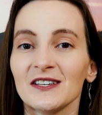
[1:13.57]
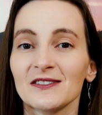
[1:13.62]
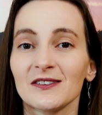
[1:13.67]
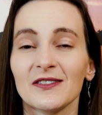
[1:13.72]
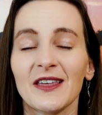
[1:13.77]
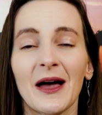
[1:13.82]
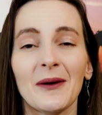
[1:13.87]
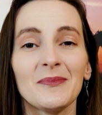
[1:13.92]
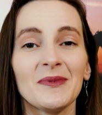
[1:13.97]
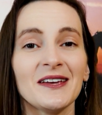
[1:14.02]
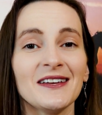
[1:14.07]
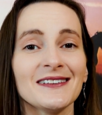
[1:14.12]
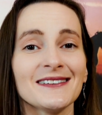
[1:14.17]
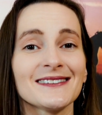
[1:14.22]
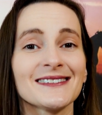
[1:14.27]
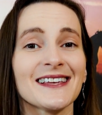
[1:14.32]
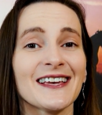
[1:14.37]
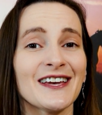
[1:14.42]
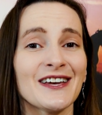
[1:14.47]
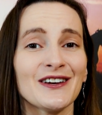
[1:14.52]
So that
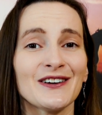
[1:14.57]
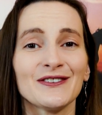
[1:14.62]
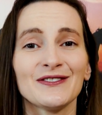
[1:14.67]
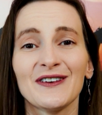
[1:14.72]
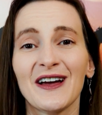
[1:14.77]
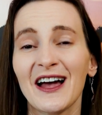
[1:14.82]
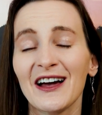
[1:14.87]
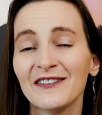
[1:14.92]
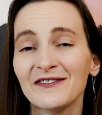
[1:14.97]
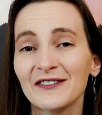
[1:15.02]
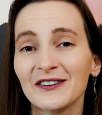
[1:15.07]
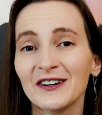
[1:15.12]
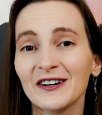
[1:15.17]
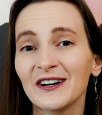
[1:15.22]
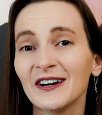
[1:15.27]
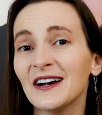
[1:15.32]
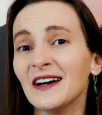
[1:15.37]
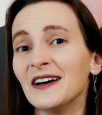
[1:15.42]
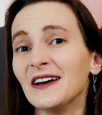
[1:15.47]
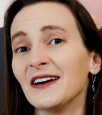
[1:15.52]
means if
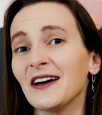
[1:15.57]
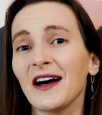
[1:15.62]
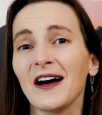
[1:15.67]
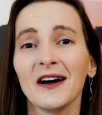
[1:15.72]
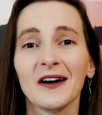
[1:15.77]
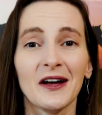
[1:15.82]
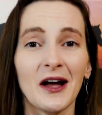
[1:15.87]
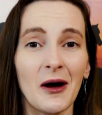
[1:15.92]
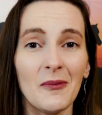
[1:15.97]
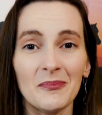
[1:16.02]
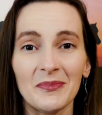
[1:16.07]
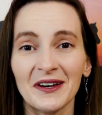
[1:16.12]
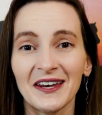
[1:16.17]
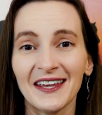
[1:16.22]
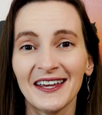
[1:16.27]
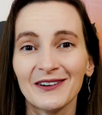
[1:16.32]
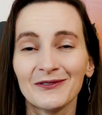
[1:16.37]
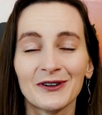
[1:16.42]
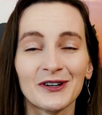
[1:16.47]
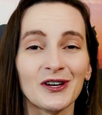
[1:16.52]
ever a
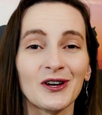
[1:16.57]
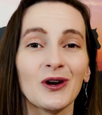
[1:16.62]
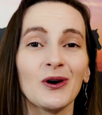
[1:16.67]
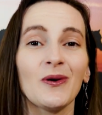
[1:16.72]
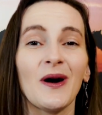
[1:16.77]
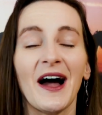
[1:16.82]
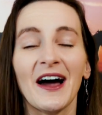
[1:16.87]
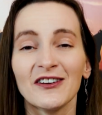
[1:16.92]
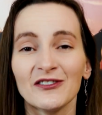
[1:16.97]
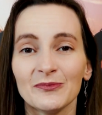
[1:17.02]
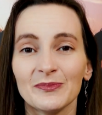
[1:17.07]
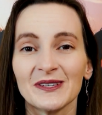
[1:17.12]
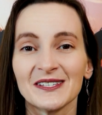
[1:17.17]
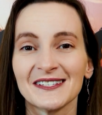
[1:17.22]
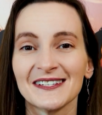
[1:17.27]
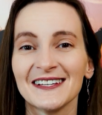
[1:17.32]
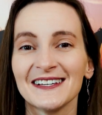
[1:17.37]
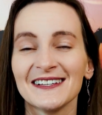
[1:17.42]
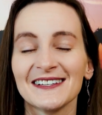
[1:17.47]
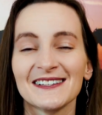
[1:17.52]
company were to go out of
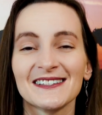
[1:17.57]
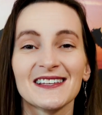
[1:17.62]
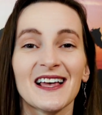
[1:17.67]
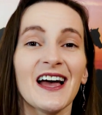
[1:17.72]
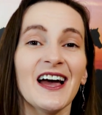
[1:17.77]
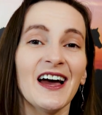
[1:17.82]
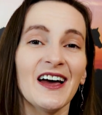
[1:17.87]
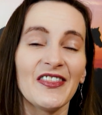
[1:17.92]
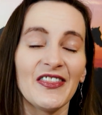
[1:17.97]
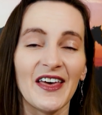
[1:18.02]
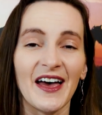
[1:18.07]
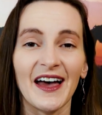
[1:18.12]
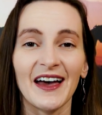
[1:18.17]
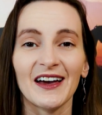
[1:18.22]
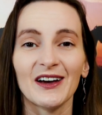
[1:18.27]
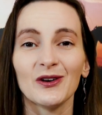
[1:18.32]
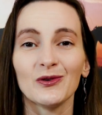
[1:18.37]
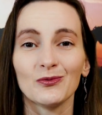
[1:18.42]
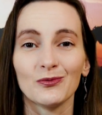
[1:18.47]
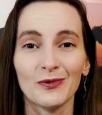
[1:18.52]
business
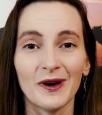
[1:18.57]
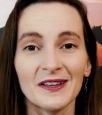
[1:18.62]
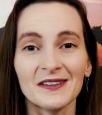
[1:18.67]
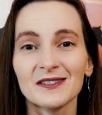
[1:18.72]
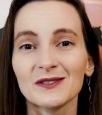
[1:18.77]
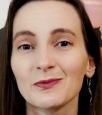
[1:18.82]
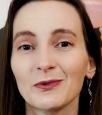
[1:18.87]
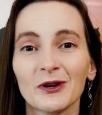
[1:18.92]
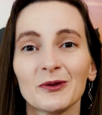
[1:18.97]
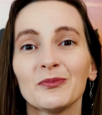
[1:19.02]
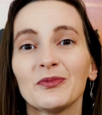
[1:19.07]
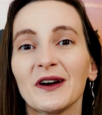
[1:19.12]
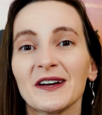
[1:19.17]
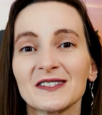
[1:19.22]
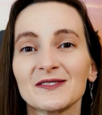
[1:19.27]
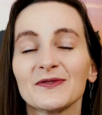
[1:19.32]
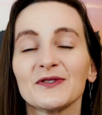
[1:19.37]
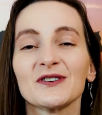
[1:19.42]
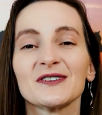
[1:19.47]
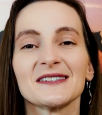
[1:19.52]
that runs
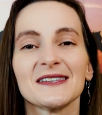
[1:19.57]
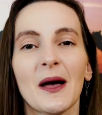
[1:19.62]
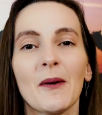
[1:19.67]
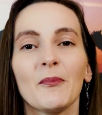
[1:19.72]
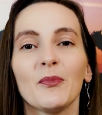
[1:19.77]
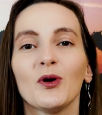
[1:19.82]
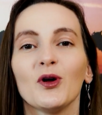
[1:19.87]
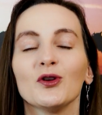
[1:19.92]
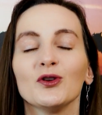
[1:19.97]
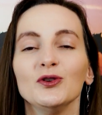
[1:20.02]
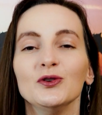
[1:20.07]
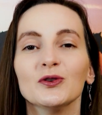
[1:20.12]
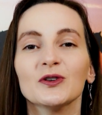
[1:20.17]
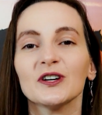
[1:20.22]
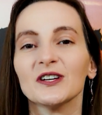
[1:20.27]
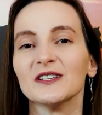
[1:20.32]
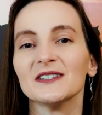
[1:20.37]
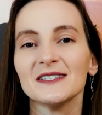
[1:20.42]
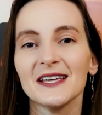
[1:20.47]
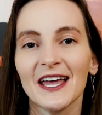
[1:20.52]
WordPress, for example, you
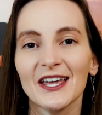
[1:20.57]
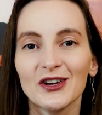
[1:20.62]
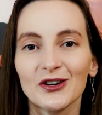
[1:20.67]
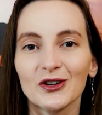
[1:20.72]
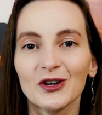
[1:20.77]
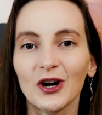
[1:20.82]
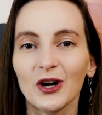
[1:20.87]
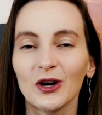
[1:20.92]
could take your